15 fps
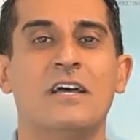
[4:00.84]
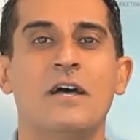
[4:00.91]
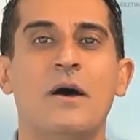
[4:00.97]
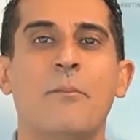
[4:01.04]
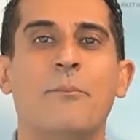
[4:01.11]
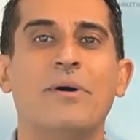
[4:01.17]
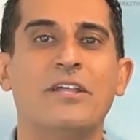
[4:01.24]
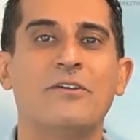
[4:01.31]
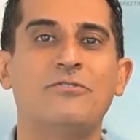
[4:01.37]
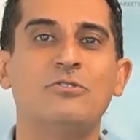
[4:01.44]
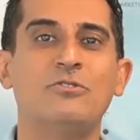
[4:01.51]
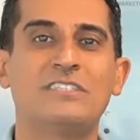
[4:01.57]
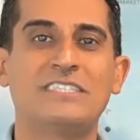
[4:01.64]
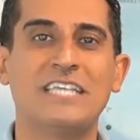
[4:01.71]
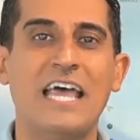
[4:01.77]
But if you
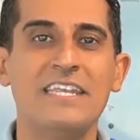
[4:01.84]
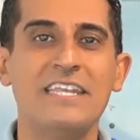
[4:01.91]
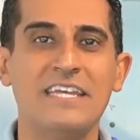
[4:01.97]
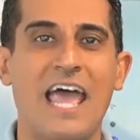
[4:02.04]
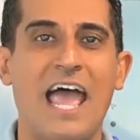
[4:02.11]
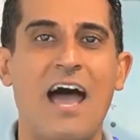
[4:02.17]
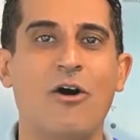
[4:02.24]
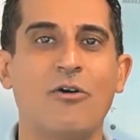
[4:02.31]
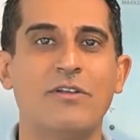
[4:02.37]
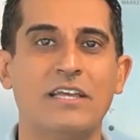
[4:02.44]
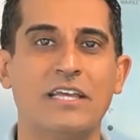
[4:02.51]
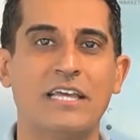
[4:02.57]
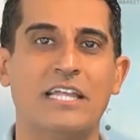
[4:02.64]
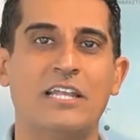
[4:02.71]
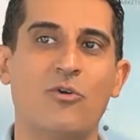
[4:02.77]
send it out
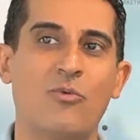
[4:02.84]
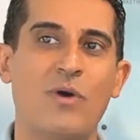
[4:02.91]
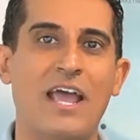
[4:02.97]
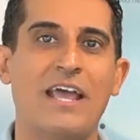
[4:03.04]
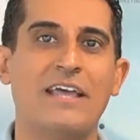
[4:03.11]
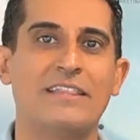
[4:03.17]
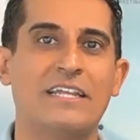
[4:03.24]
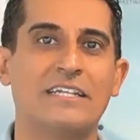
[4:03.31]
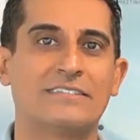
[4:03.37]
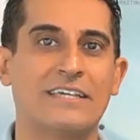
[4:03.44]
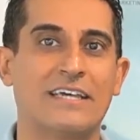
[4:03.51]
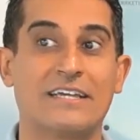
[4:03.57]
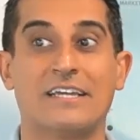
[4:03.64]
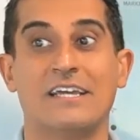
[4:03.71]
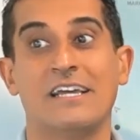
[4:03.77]
in a way that it's
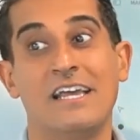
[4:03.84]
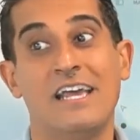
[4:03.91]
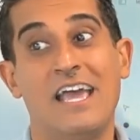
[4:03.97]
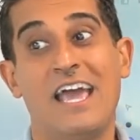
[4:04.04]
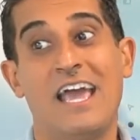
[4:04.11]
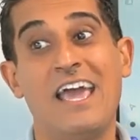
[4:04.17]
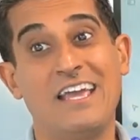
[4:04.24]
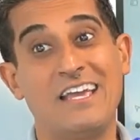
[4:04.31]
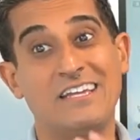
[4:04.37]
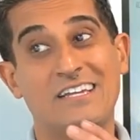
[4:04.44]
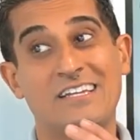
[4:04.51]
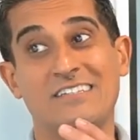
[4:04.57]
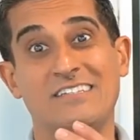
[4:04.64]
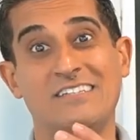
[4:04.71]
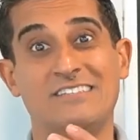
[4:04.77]
like, hey,
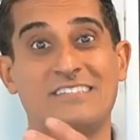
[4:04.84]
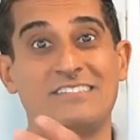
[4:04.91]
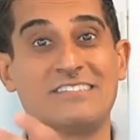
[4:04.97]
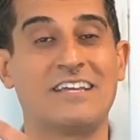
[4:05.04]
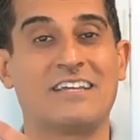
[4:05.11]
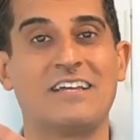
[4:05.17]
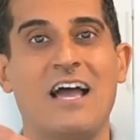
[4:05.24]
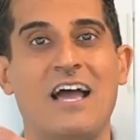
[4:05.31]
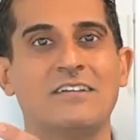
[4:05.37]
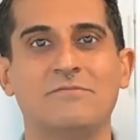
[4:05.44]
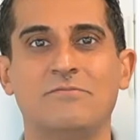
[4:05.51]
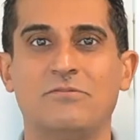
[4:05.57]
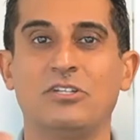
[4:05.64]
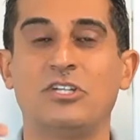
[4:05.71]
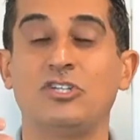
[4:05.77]
this is like
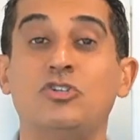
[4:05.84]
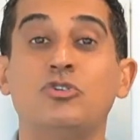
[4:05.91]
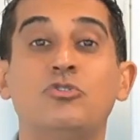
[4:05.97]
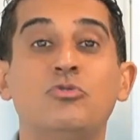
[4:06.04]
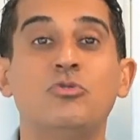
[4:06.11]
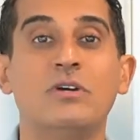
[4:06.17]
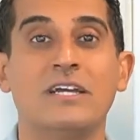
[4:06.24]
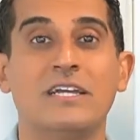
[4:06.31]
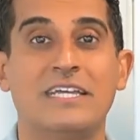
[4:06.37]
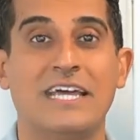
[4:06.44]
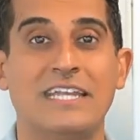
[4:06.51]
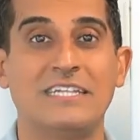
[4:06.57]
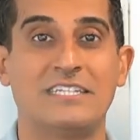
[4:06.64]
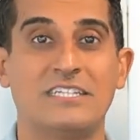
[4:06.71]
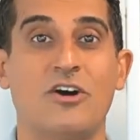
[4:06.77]
you
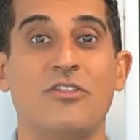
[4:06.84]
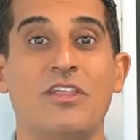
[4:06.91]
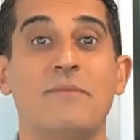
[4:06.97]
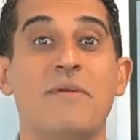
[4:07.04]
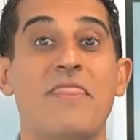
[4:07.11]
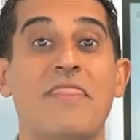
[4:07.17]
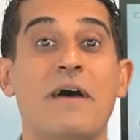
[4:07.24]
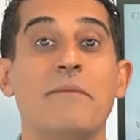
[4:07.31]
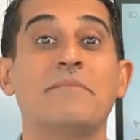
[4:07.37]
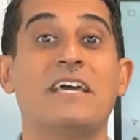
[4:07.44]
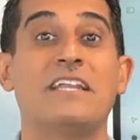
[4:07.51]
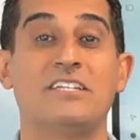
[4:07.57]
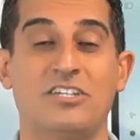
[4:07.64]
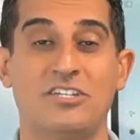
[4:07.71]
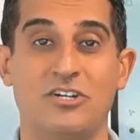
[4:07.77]
getting to know them and them
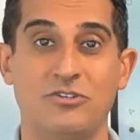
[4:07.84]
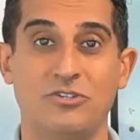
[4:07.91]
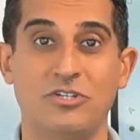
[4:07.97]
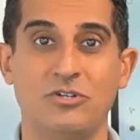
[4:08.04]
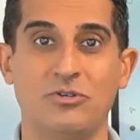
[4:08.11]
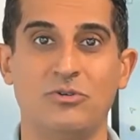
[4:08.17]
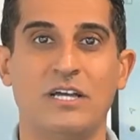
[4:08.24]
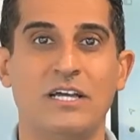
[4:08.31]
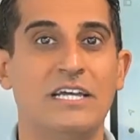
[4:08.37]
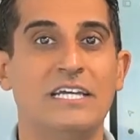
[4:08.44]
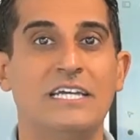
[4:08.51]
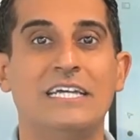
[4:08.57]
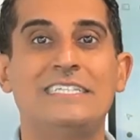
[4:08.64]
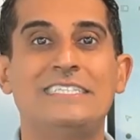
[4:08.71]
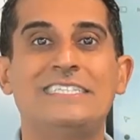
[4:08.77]
getting to know you,
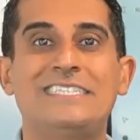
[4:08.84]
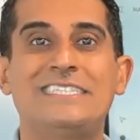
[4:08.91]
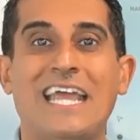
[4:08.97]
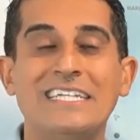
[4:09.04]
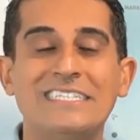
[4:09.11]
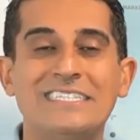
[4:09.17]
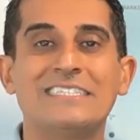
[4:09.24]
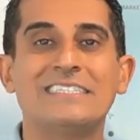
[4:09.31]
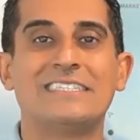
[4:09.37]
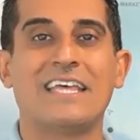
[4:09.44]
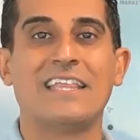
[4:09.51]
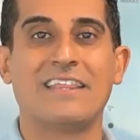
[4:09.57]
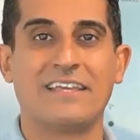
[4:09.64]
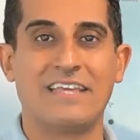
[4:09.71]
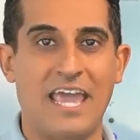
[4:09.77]
it changes
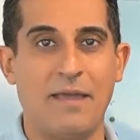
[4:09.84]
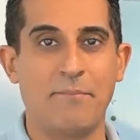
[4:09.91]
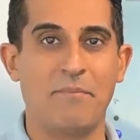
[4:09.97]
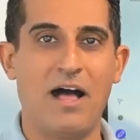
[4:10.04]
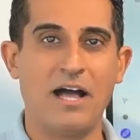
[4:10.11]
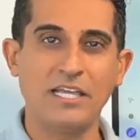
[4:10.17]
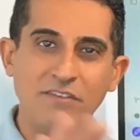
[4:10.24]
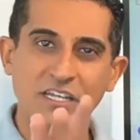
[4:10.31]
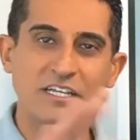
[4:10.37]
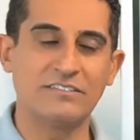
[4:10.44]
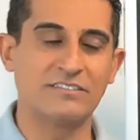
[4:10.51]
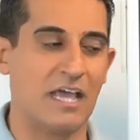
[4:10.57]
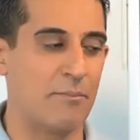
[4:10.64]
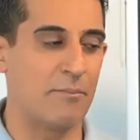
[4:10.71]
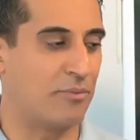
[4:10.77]
the game. I'll give you an
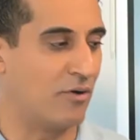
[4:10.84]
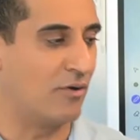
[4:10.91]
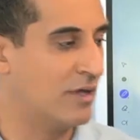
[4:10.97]
example.